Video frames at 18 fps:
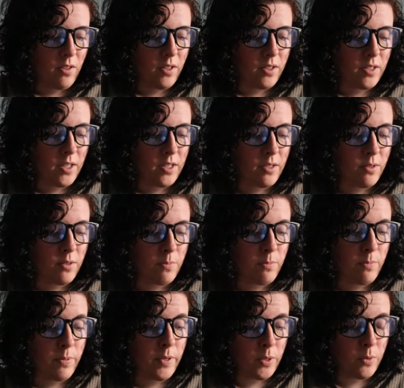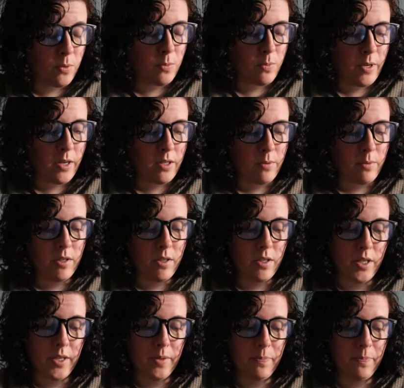Because that's a big
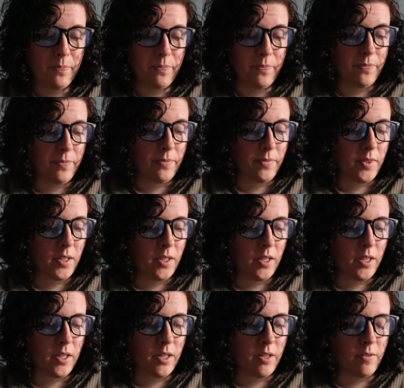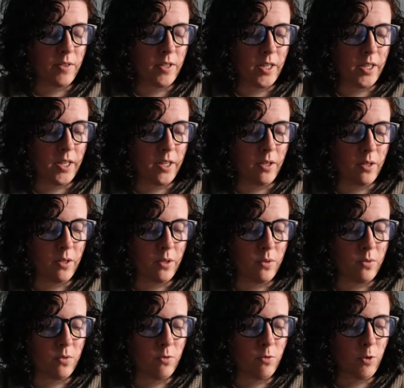responsibility. And everything he
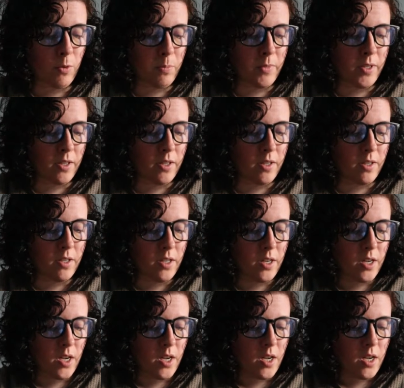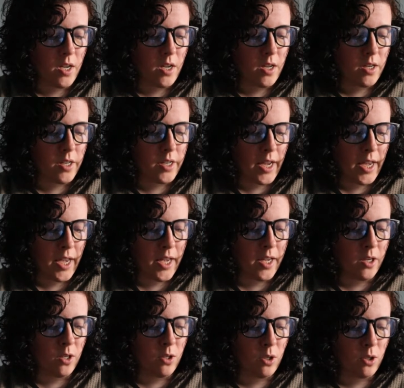owned. From the
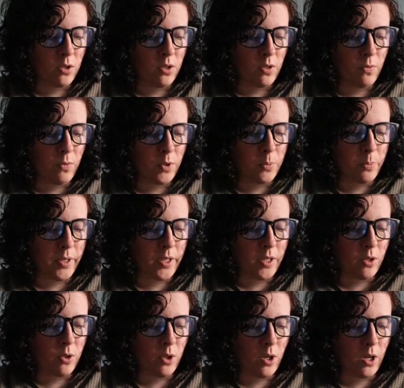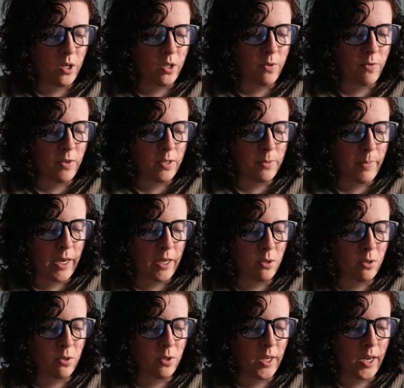day Joseph was put in charge of his
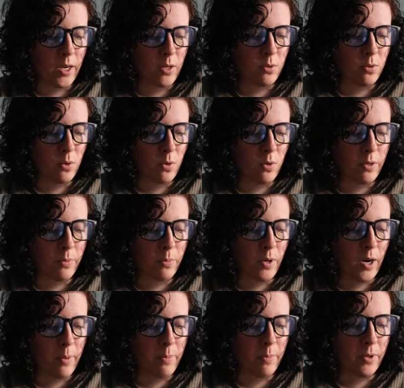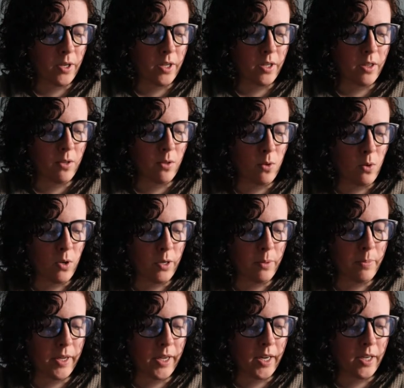master's household and property, the
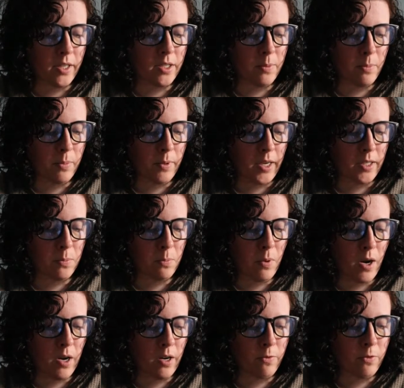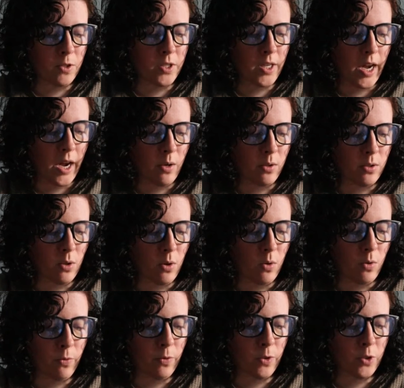Lord began to bless Potiphar's
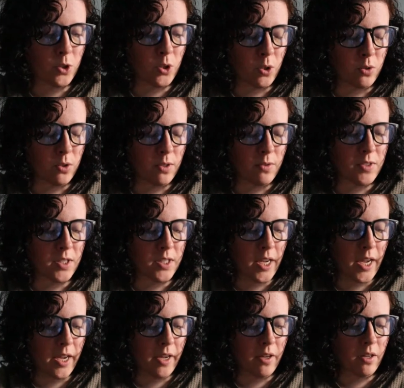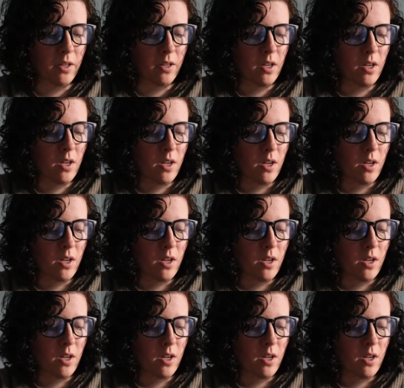household for Joseph's sake.